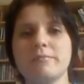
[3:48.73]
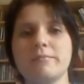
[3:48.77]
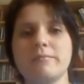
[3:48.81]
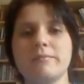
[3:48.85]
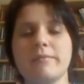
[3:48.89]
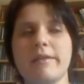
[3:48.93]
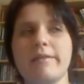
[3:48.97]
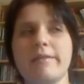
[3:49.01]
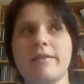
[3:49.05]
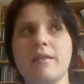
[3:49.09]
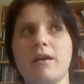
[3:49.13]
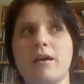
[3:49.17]

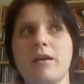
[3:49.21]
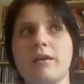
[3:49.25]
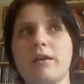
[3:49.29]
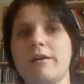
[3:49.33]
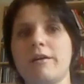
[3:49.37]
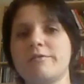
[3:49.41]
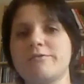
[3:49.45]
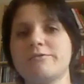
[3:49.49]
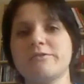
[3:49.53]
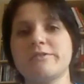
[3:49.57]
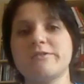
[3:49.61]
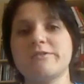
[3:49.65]
And
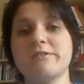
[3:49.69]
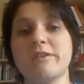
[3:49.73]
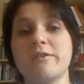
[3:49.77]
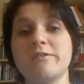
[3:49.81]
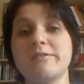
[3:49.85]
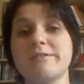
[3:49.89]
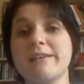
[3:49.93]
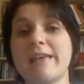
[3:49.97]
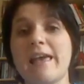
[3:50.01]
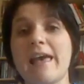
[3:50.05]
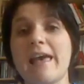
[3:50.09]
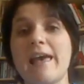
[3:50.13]
I was just so
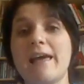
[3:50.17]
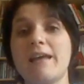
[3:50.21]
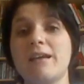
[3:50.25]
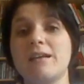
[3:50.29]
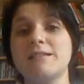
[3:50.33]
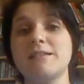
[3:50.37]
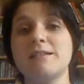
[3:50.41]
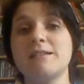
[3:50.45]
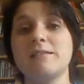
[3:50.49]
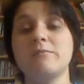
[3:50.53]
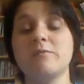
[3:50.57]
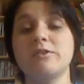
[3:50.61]
scared.
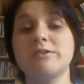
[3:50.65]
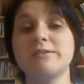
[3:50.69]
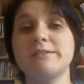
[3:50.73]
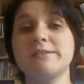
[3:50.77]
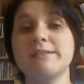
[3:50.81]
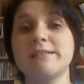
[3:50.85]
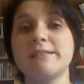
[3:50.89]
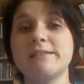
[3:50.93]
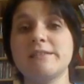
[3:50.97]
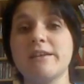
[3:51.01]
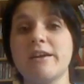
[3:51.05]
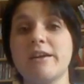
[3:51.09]
I didn't
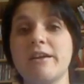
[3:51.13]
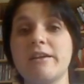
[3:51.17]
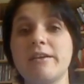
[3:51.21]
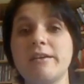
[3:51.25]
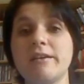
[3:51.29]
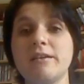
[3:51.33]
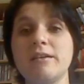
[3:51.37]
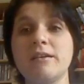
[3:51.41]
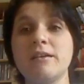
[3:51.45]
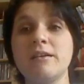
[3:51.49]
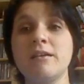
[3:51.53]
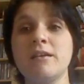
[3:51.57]
want it
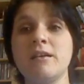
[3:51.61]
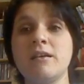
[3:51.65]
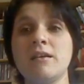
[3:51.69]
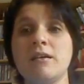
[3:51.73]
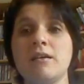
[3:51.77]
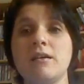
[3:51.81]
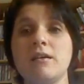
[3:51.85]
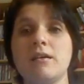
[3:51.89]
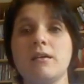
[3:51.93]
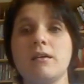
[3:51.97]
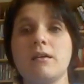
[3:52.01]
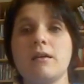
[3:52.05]
done,
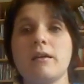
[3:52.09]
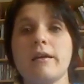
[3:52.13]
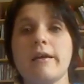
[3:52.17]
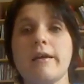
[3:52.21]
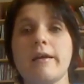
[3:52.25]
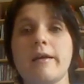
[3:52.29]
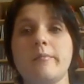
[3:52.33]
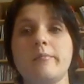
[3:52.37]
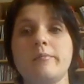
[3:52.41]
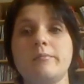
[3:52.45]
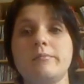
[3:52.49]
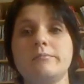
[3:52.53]

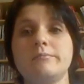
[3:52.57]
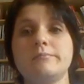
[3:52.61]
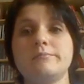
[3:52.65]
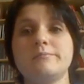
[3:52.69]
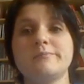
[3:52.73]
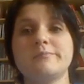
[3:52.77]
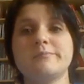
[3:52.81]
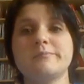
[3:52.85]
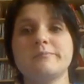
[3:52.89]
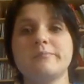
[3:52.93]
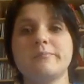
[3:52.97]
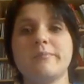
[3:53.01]

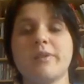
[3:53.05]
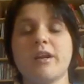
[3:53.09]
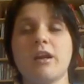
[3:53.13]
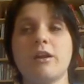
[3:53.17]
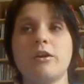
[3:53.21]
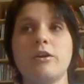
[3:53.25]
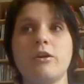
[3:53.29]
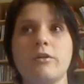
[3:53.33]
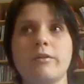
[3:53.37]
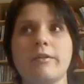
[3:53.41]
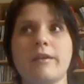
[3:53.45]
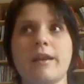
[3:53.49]
but I
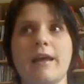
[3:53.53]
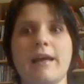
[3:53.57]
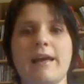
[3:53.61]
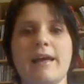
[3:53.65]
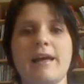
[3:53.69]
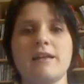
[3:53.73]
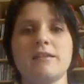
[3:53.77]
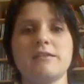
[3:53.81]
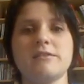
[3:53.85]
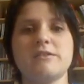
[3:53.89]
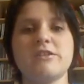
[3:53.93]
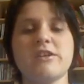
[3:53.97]
knew that I
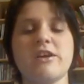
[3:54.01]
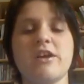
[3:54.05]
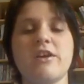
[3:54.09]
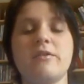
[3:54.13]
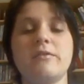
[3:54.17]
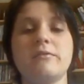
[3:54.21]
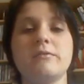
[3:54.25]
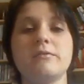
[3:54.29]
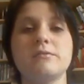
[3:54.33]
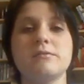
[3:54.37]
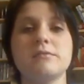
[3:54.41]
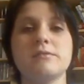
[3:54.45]
had
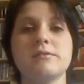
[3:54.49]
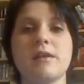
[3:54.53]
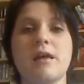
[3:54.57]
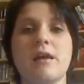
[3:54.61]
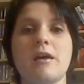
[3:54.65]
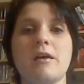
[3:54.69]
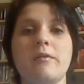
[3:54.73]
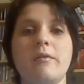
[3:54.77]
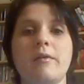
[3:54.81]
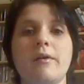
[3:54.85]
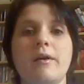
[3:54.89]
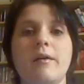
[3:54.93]
to, so
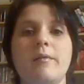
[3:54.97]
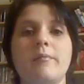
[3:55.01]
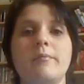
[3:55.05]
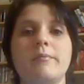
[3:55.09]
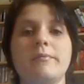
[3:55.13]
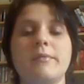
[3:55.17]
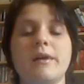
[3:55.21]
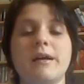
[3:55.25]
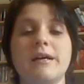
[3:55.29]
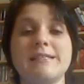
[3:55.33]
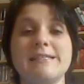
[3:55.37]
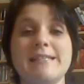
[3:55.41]

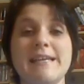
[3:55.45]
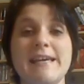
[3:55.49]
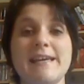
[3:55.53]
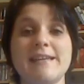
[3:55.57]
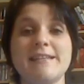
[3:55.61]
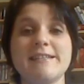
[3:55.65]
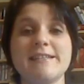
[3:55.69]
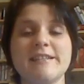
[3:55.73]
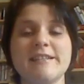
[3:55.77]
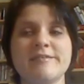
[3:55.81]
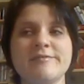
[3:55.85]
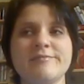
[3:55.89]
I
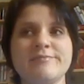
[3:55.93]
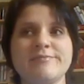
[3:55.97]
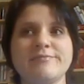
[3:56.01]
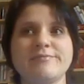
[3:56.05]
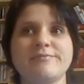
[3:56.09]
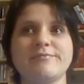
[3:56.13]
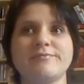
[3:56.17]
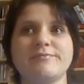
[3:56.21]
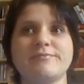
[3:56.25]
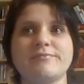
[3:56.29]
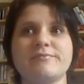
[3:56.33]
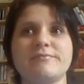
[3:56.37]
did,
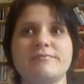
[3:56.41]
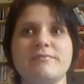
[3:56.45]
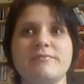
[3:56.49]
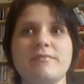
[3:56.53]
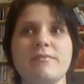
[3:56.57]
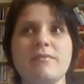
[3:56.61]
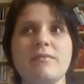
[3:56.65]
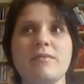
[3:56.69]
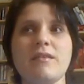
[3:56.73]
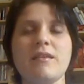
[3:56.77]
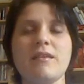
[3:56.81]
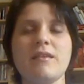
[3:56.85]

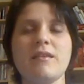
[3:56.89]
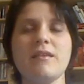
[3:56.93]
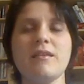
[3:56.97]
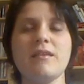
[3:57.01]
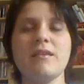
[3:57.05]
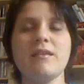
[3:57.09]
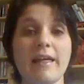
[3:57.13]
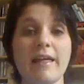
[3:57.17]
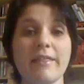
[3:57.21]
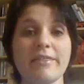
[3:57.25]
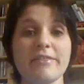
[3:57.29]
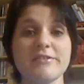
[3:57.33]
and
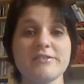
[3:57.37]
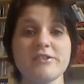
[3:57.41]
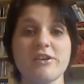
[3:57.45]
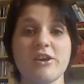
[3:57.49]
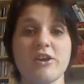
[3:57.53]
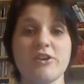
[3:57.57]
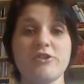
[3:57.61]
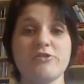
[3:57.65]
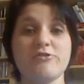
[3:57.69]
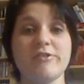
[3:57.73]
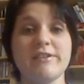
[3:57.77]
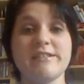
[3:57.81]
I had the
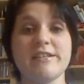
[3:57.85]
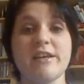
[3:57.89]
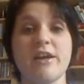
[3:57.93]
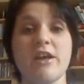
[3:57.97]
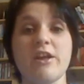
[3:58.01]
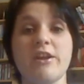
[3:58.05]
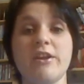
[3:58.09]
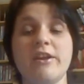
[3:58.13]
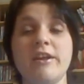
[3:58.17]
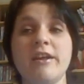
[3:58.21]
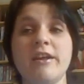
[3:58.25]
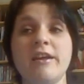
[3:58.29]
surgery
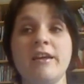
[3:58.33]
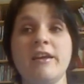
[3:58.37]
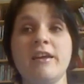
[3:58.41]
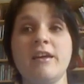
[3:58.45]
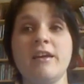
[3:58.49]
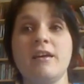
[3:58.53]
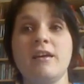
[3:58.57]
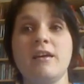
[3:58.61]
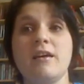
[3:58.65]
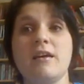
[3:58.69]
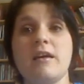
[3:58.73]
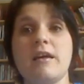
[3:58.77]
done,
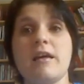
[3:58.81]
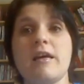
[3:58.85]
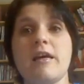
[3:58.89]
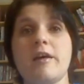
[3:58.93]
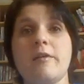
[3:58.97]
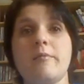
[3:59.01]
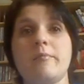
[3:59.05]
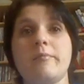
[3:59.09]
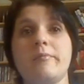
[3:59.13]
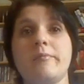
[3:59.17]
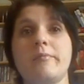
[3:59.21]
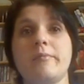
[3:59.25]

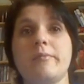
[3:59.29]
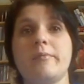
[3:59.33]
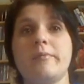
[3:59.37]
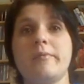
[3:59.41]
and